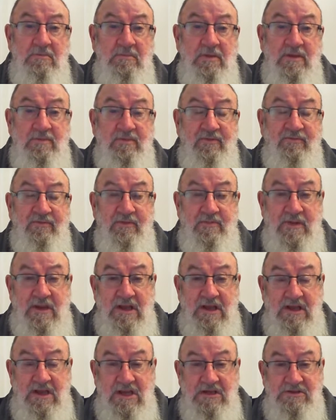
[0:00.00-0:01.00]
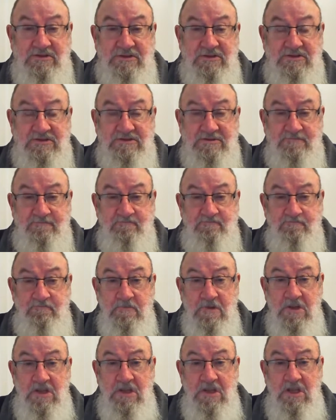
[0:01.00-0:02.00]
people from other countries.
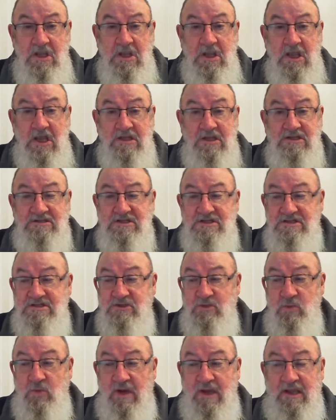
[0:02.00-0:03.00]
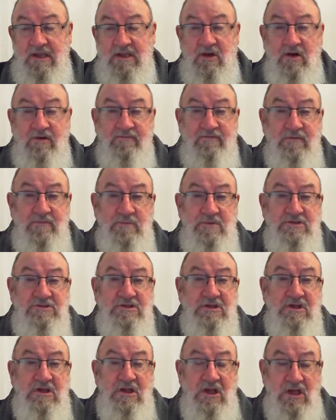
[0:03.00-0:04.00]
And this is the way often
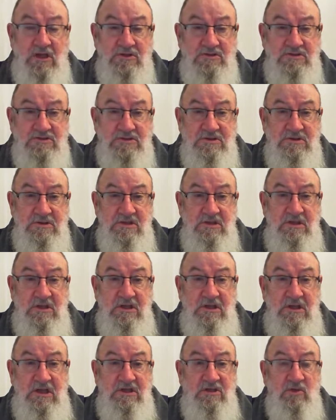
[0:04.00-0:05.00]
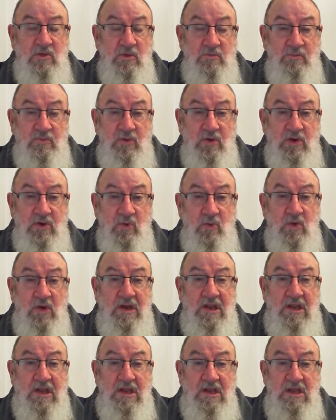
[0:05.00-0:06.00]
mission goes. Get to a point
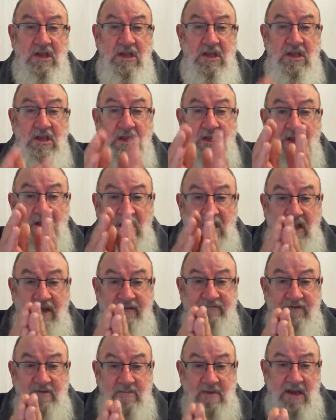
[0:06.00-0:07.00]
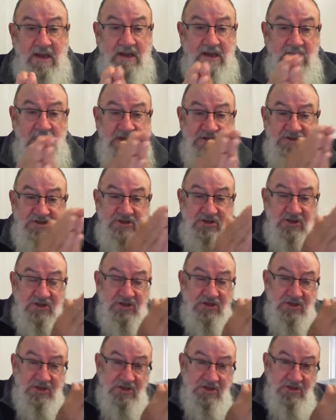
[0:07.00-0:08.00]
where you have to make a
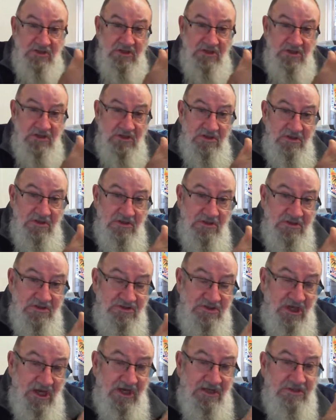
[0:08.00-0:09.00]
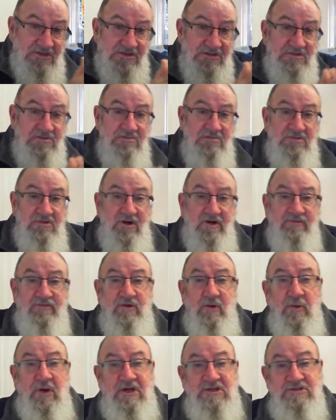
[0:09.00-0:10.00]
certain change of
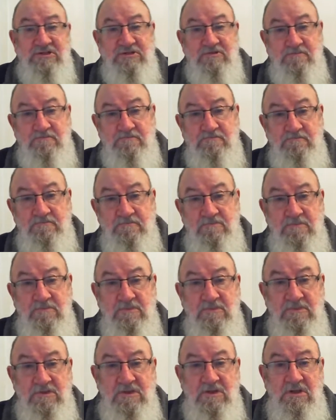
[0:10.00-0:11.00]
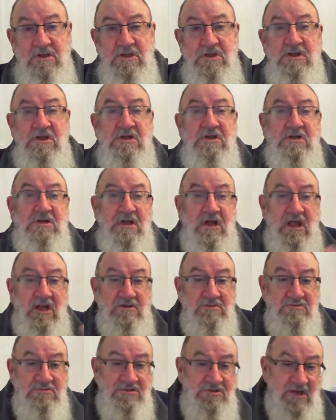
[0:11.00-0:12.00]
direction, to
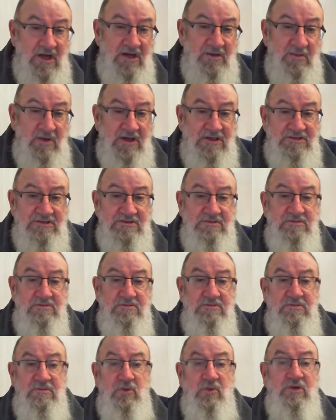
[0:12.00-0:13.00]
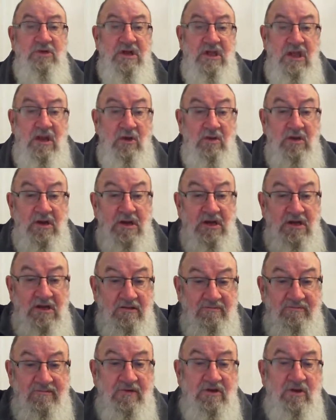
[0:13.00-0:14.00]
go sideways or to go in a
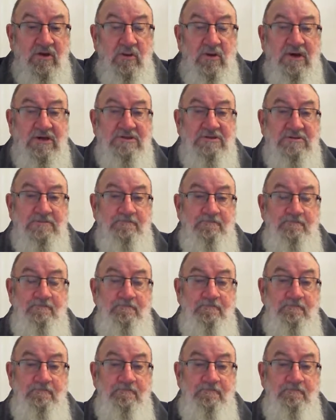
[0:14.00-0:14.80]
different direction.